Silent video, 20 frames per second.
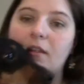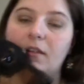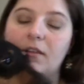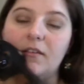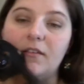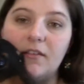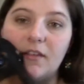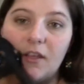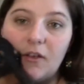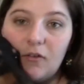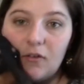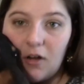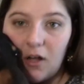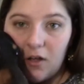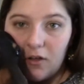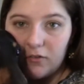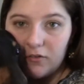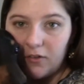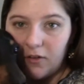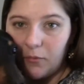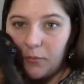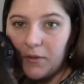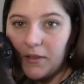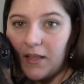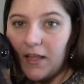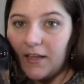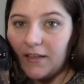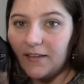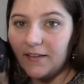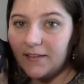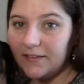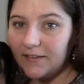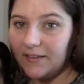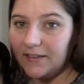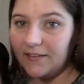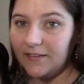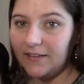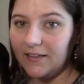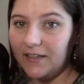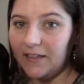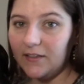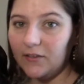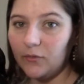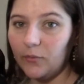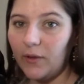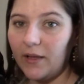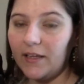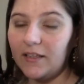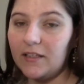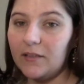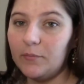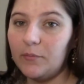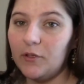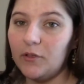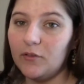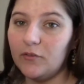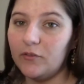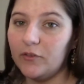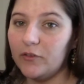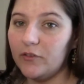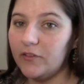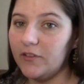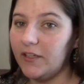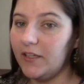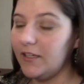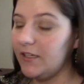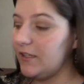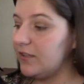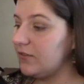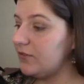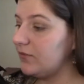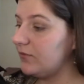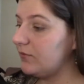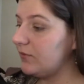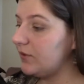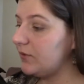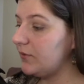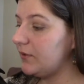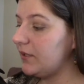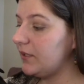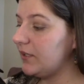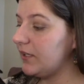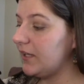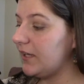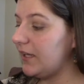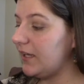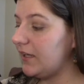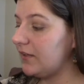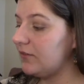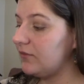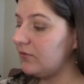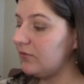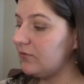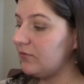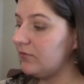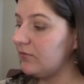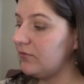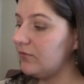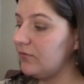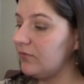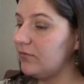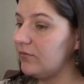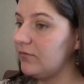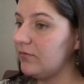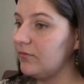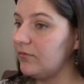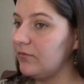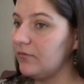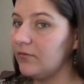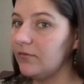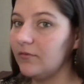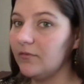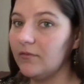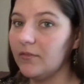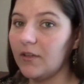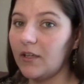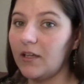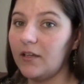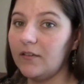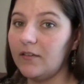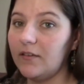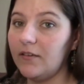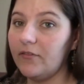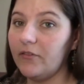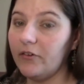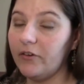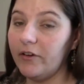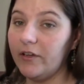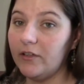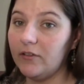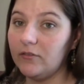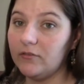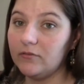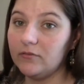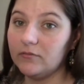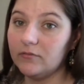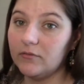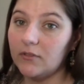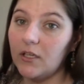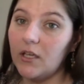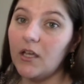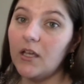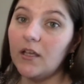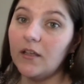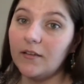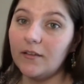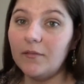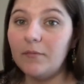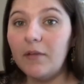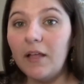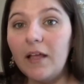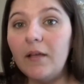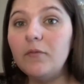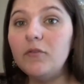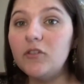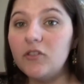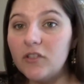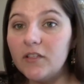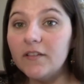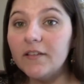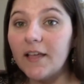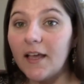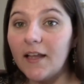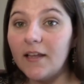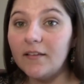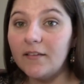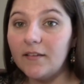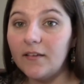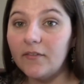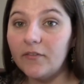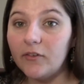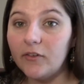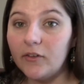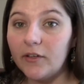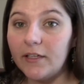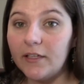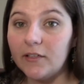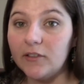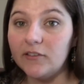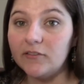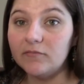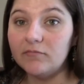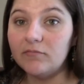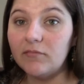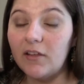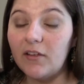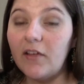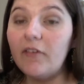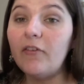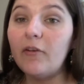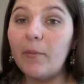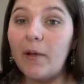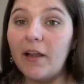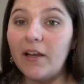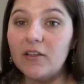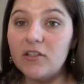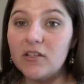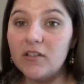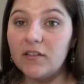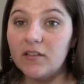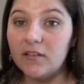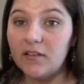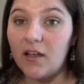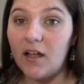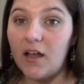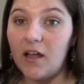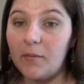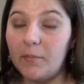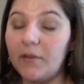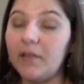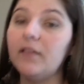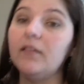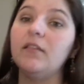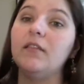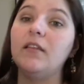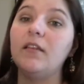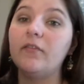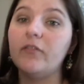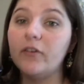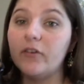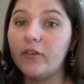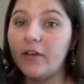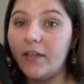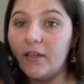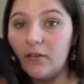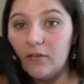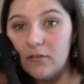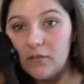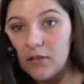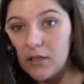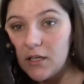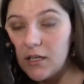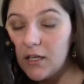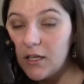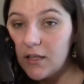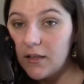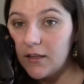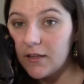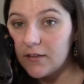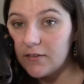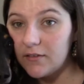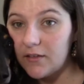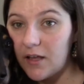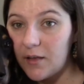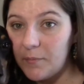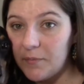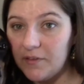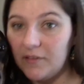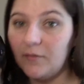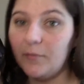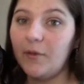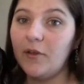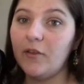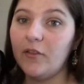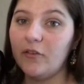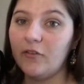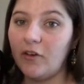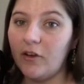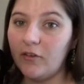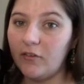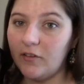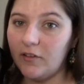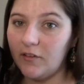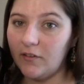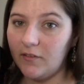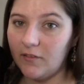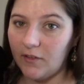Scoot also would like to see his way to beautiful skin. What are we looking at? Gotta sniff around. Sometimes you just gotta sniff around. Everybody should stop and sniff around. Like stop and smell the roses.